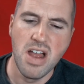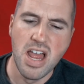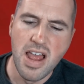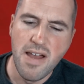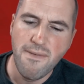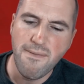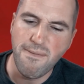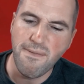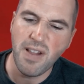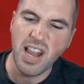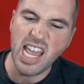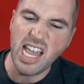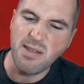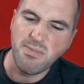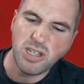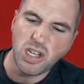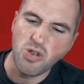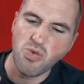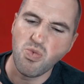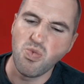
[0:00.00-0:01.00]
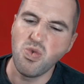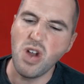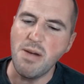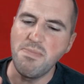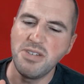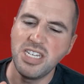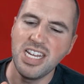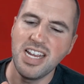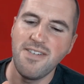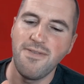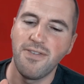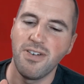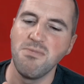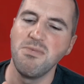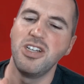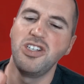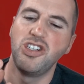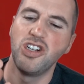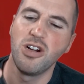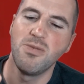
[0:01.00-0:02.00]
Flames erupted from
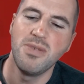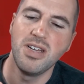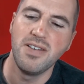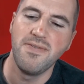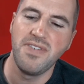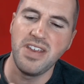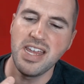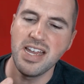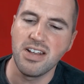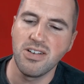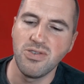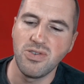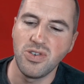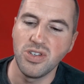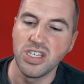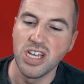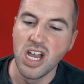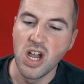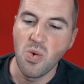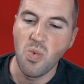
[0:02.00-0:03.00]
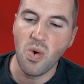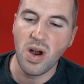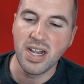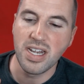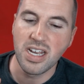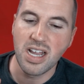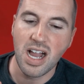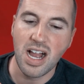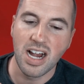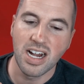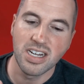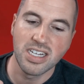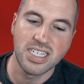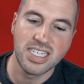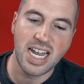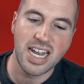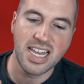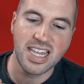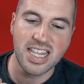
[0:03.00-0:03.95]
the German vehicles, one car setting the